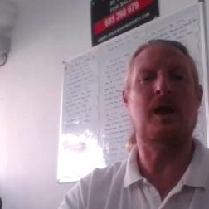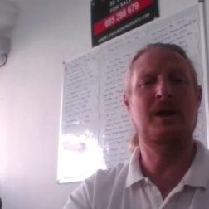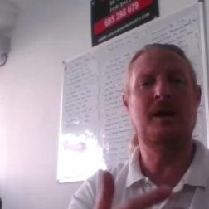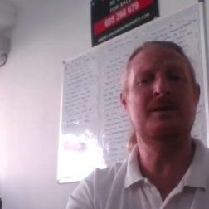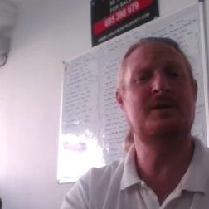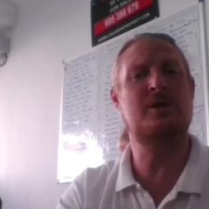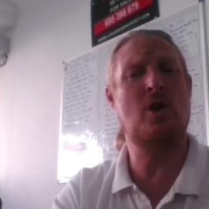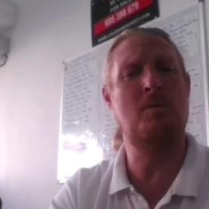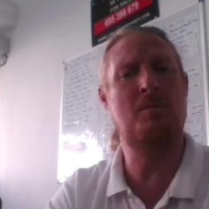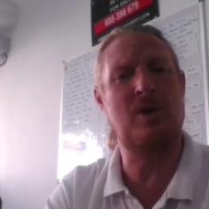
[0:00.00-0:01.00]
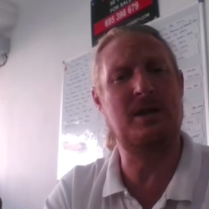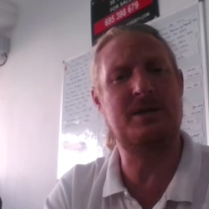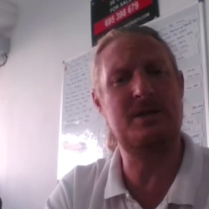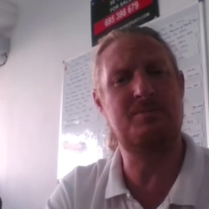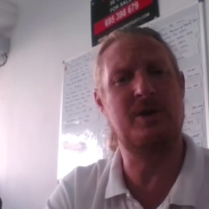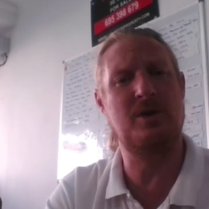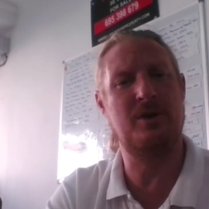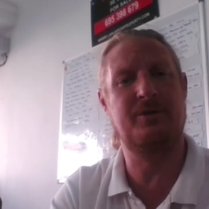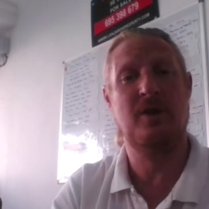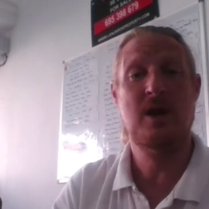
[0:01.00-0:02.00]
Now, this is a common practice
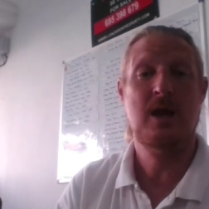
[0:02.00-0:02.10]
because